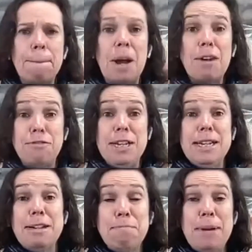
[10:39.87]
puffy
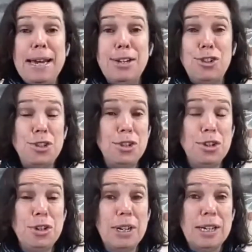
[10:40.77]
compared
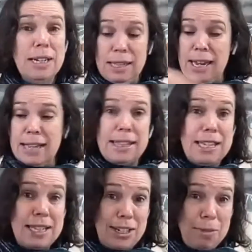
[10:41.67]
to like
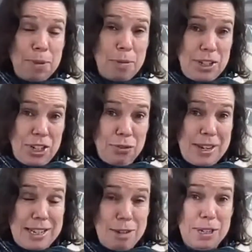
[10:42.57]
this jumper, which is
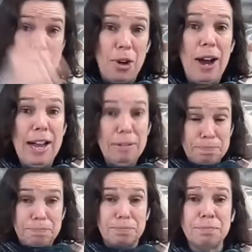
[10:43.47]
reasonably tight.
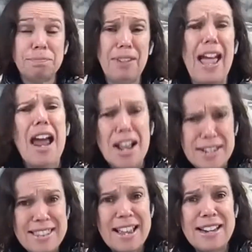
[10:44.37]
And I
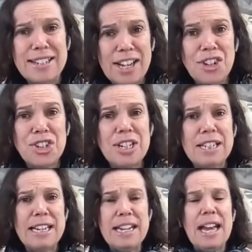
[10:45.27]
did that
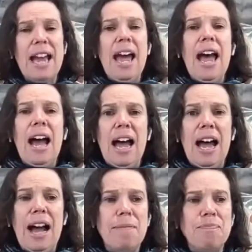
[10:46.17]
intentionally.
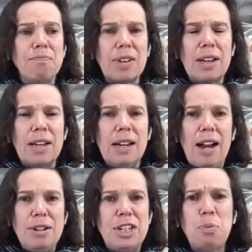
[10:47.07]

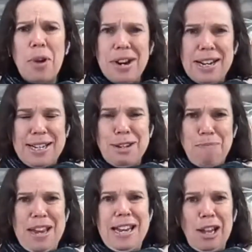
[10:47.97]
I just wanted it to
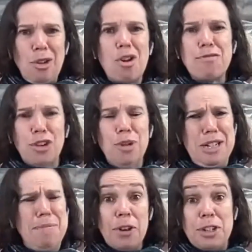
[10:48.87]
be a lot of room
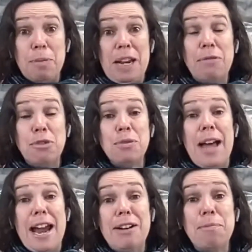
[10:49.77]
and for it to be a real
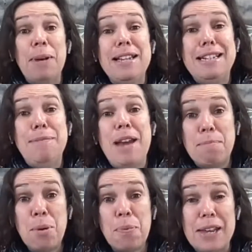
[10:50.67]
layering piece and to be able
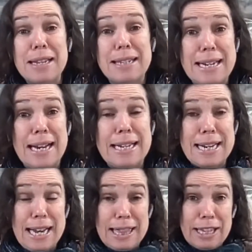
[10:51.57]
to put things in
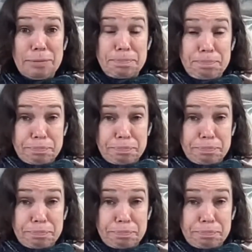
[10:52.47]
underneath it.